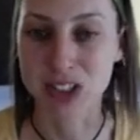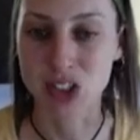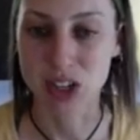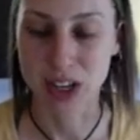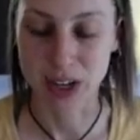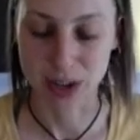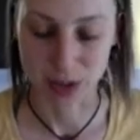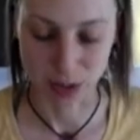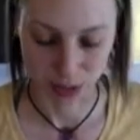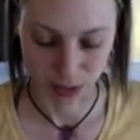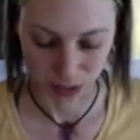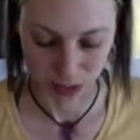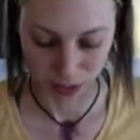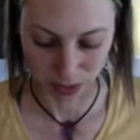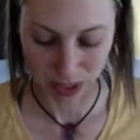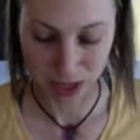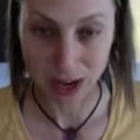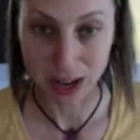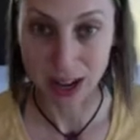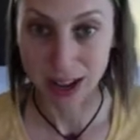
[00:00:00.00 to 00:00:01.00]
General
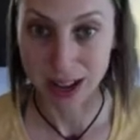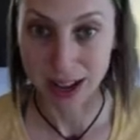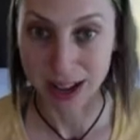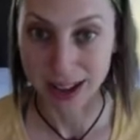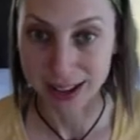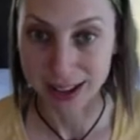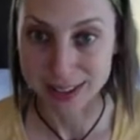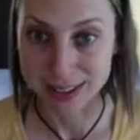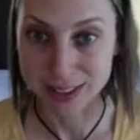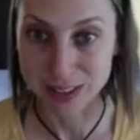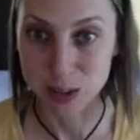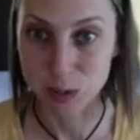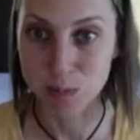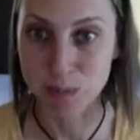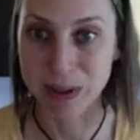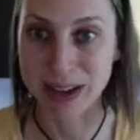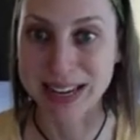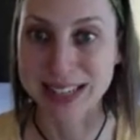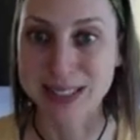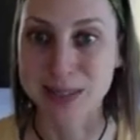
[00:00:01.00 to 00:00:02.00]
Store.
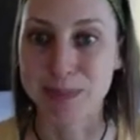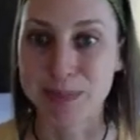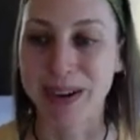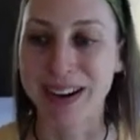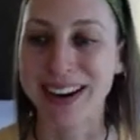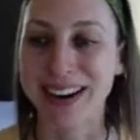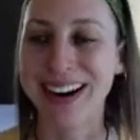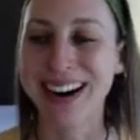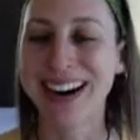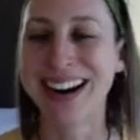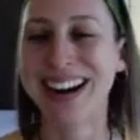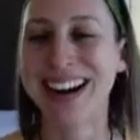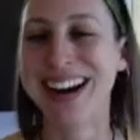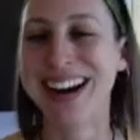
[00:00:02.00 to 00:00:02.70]
Space bar.